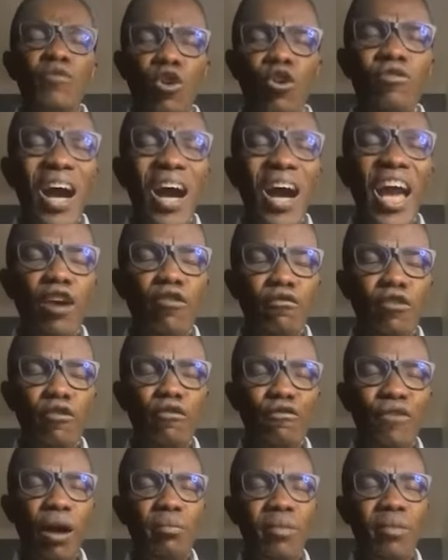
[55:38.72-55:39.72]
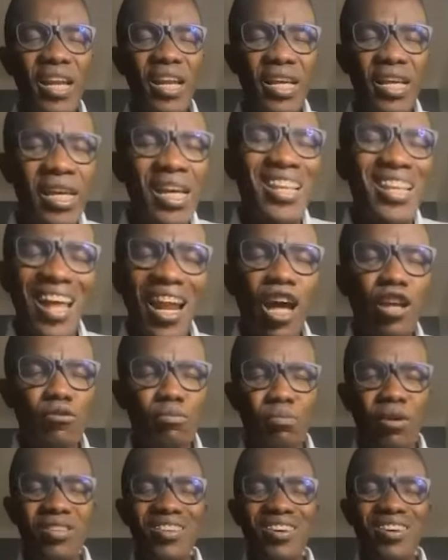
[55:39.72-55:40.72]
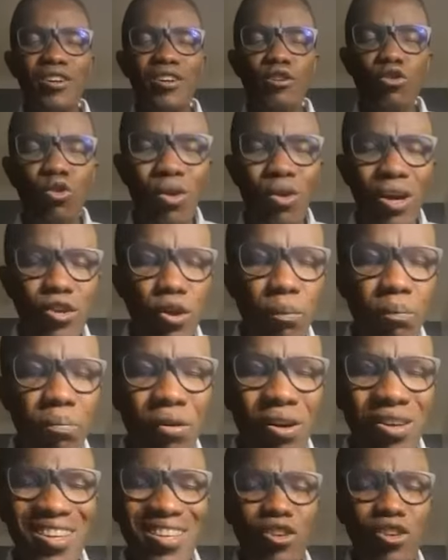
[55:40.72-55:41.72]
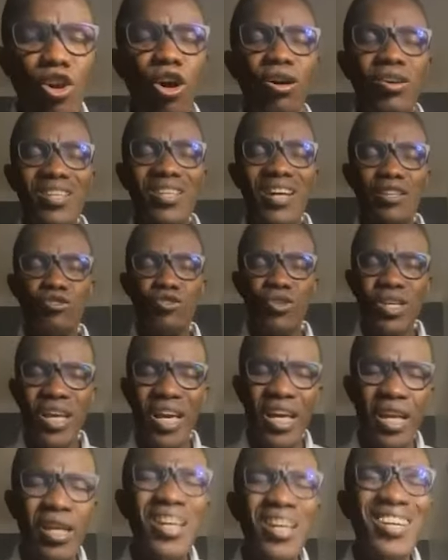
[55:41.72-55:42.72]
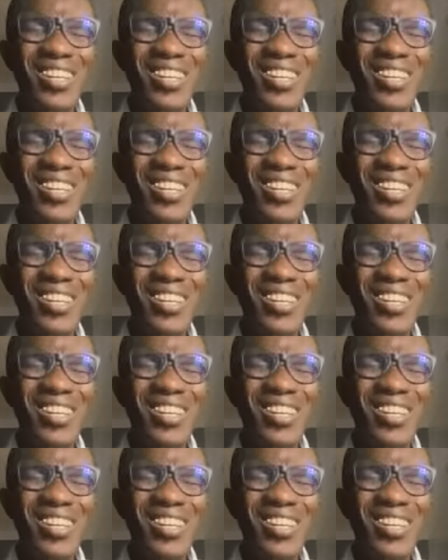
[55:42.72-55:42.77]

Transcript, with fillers: over every family that has brought a request upon this altar today.